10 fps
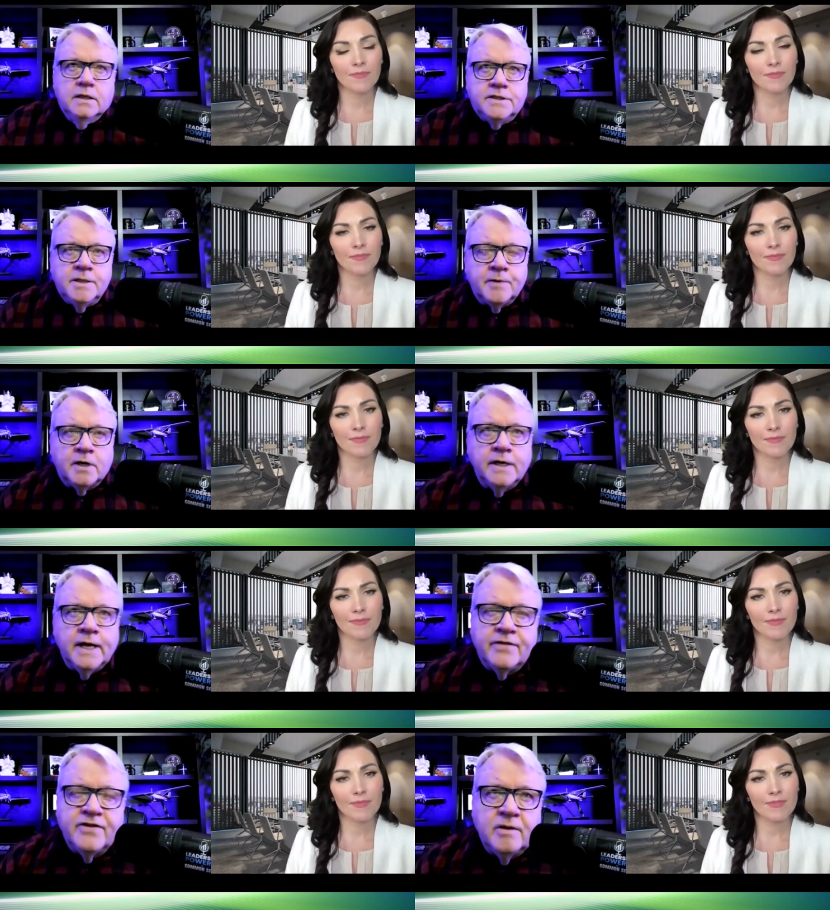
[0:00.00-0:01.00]
Speaker 1: Typically,
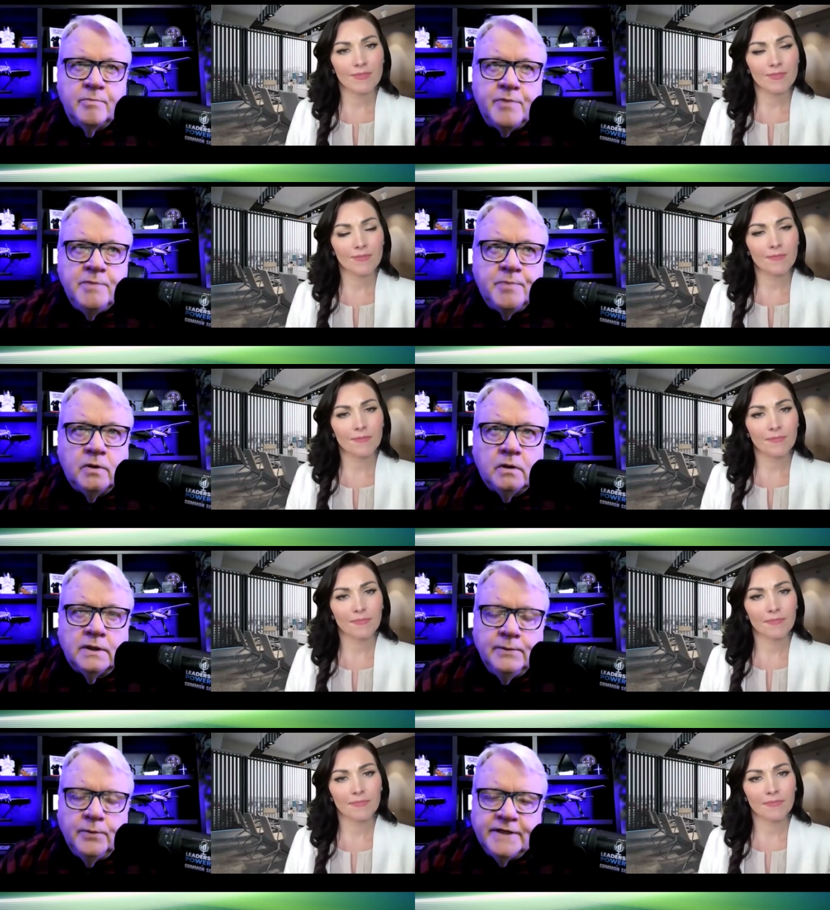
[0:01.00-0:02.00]
I think
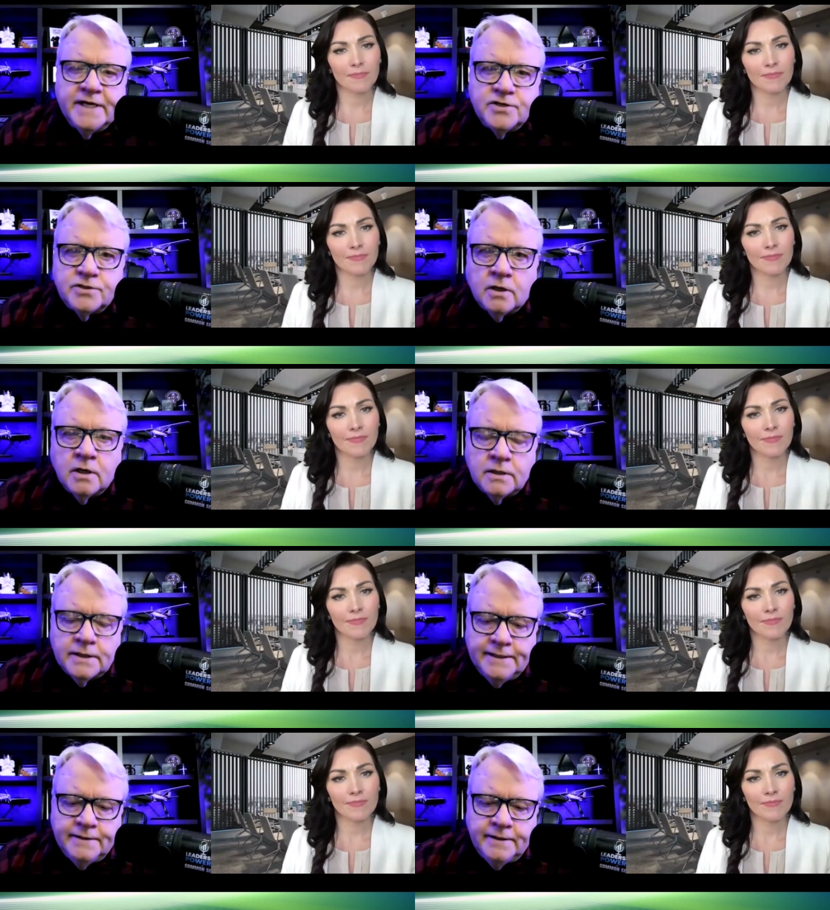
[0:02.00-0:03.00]
people, when they
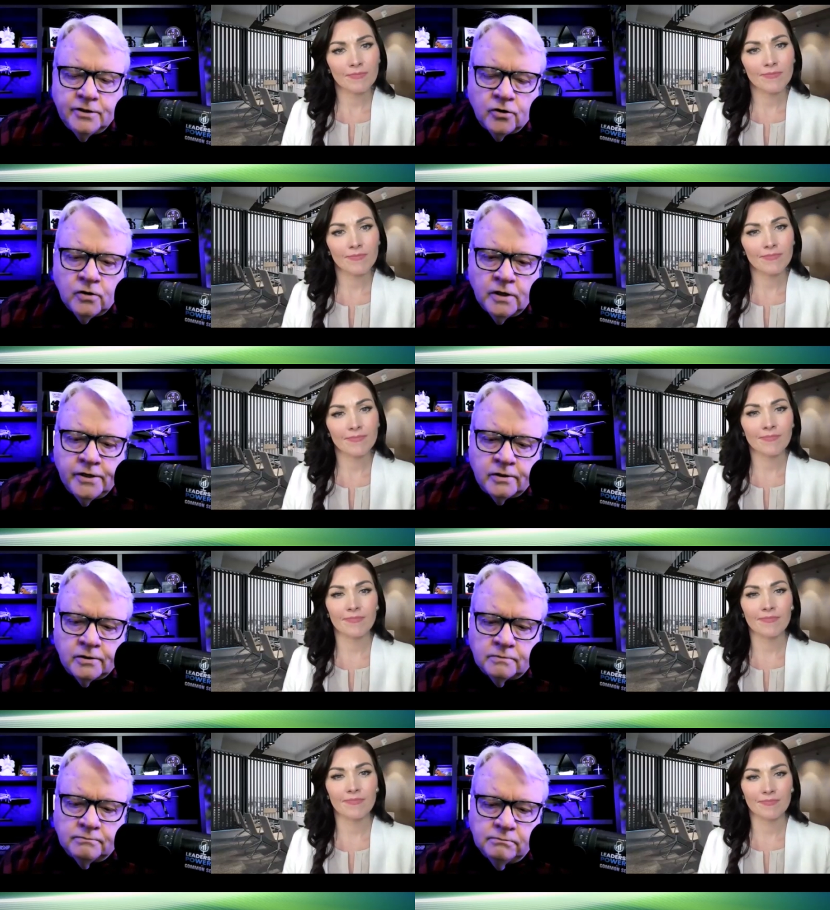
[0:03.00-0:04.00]
start in the
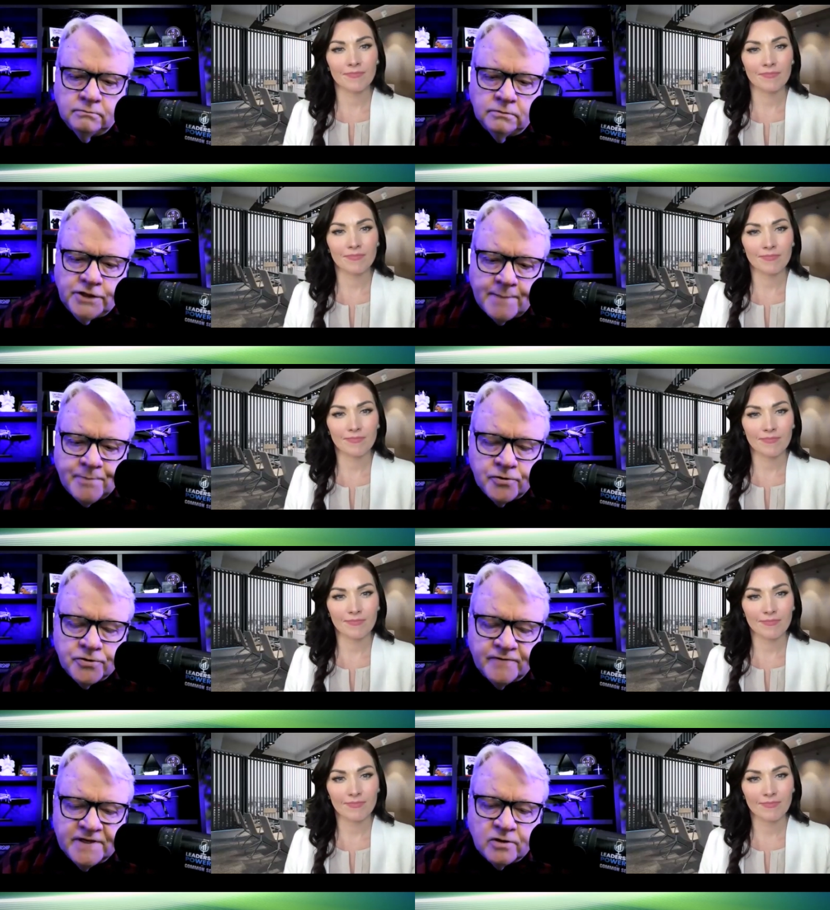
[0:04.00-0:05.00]
earlier
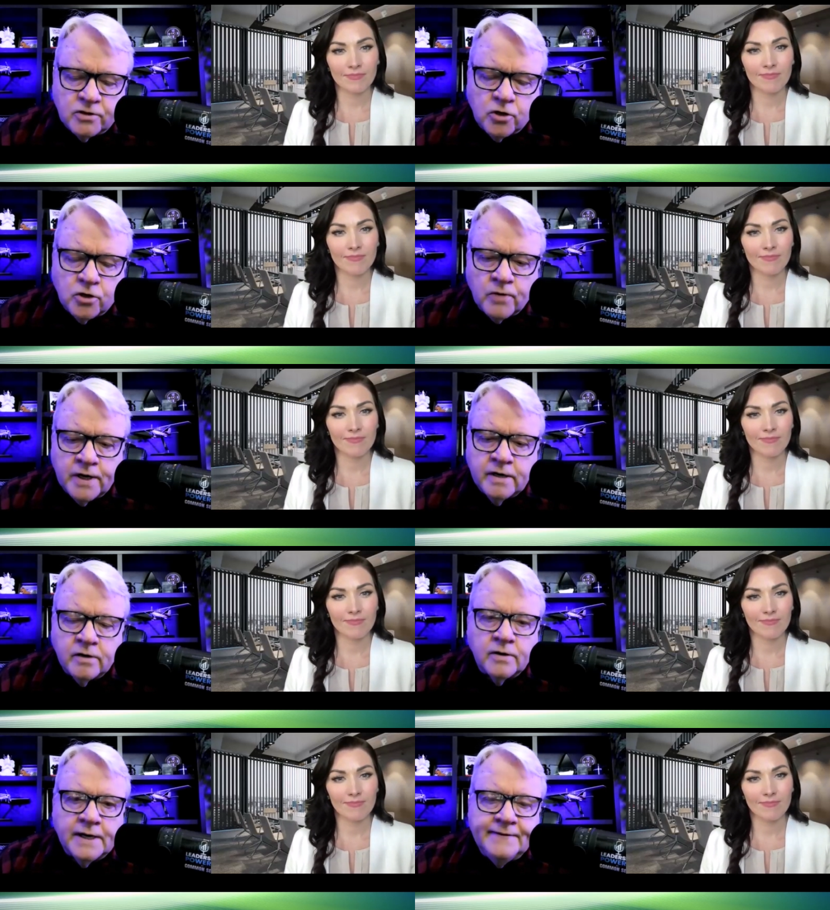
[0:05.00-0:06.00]
chapters of their
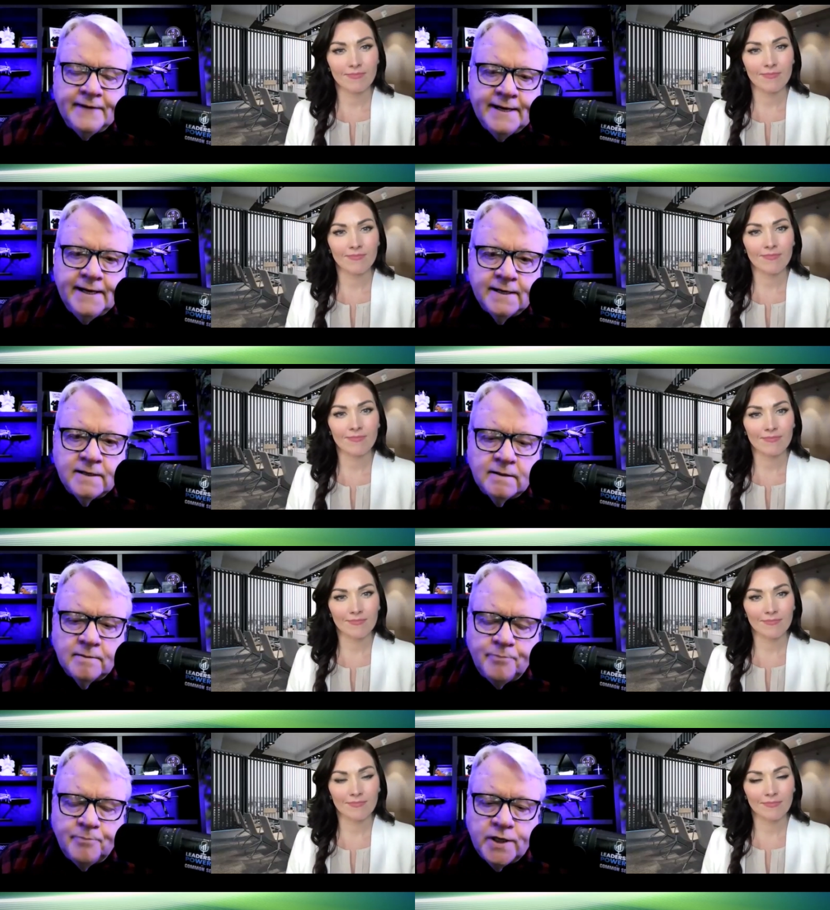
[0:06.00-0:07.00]
career and they
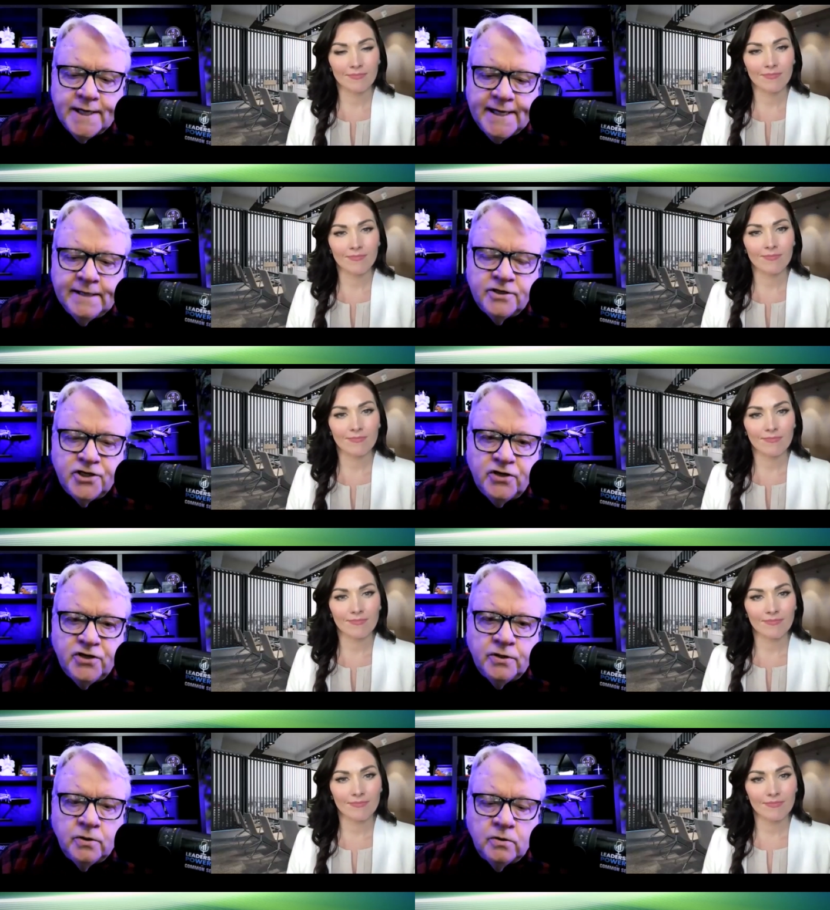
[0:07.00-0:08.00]
get put
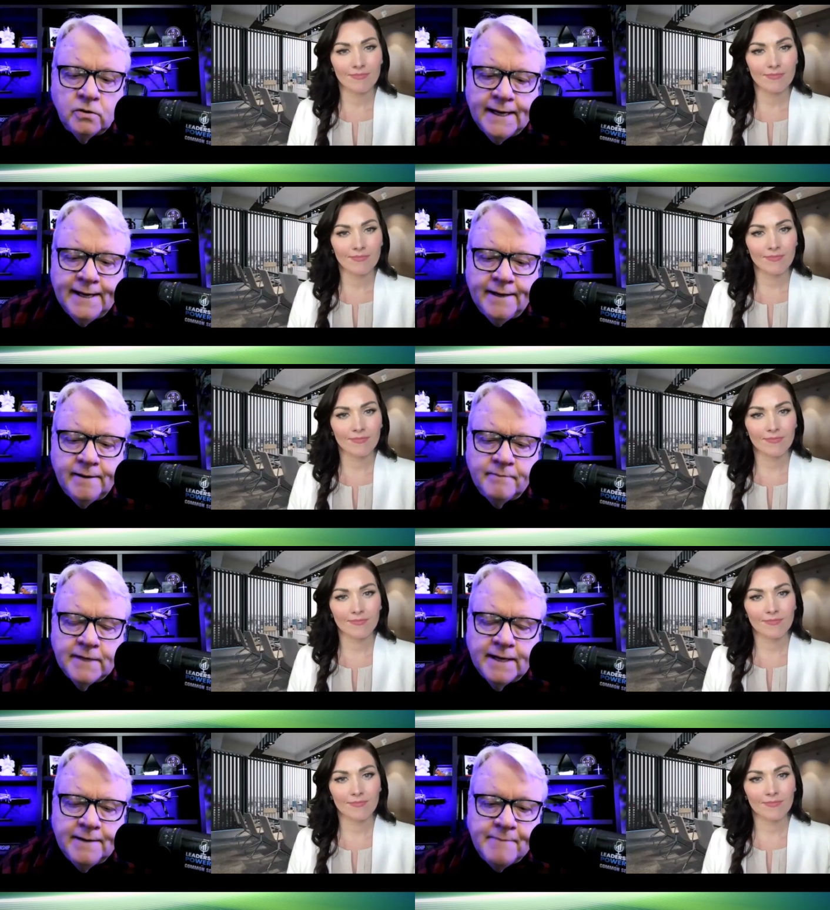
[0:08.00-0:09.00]
into
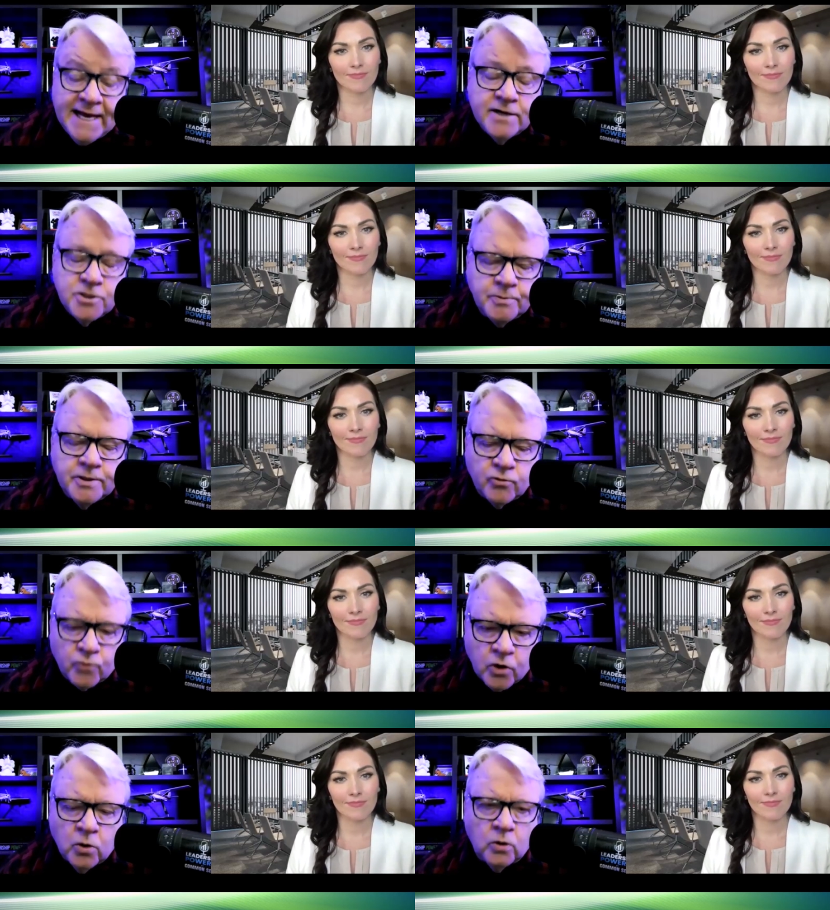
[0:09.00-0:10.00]
a, a management
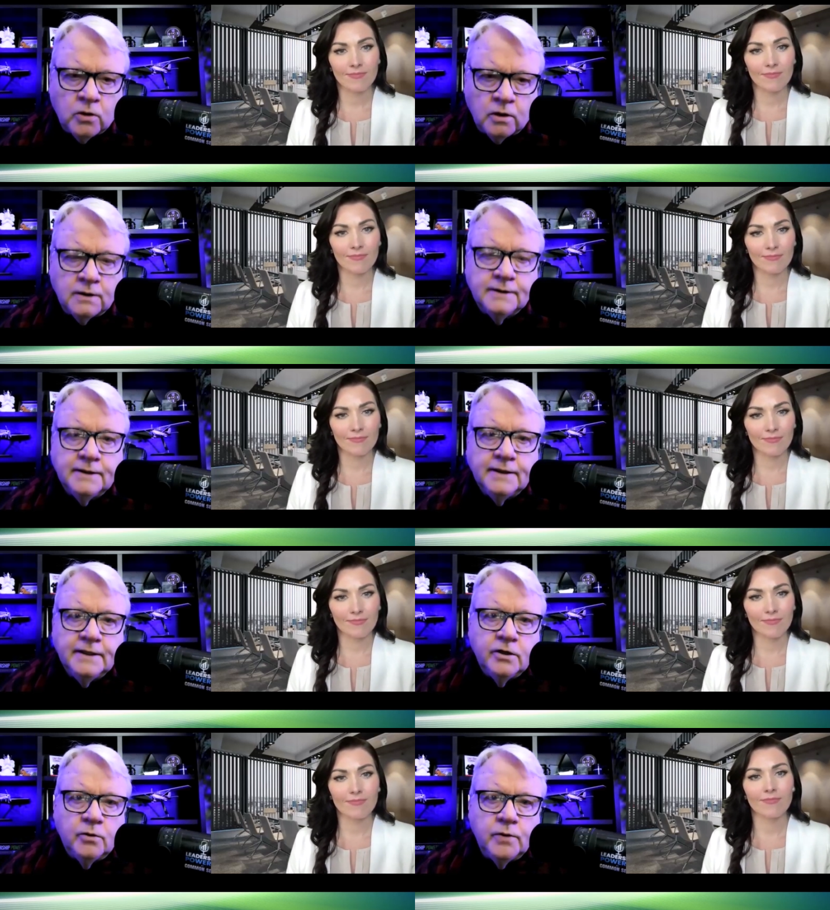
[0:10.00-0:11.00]
role,
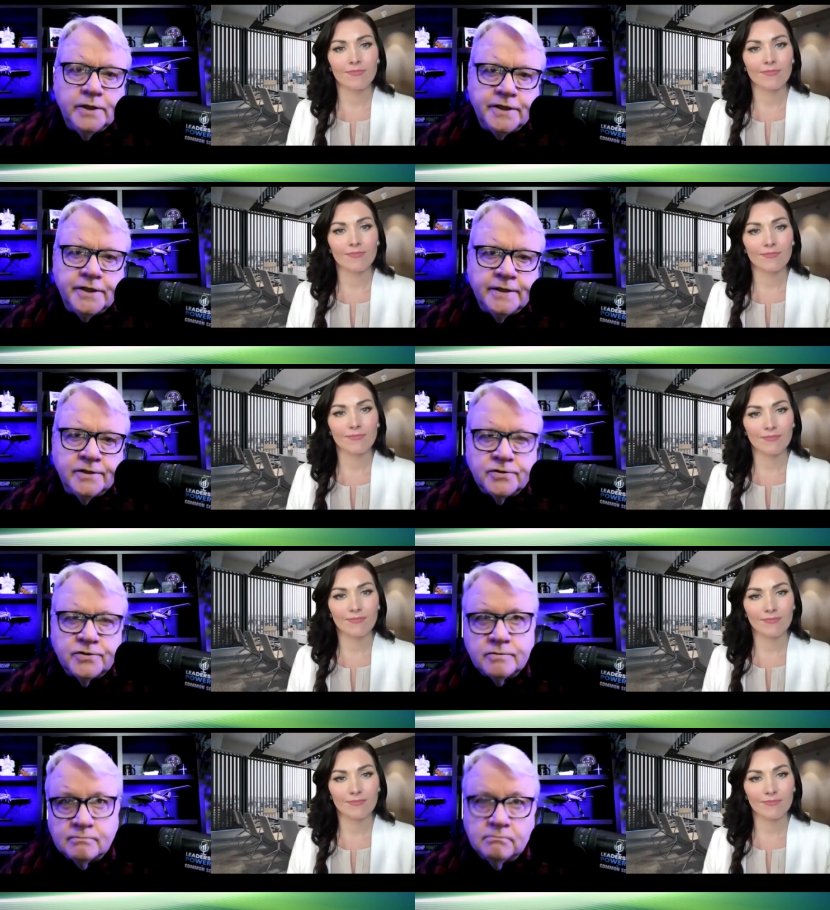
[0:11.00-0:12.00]
which is...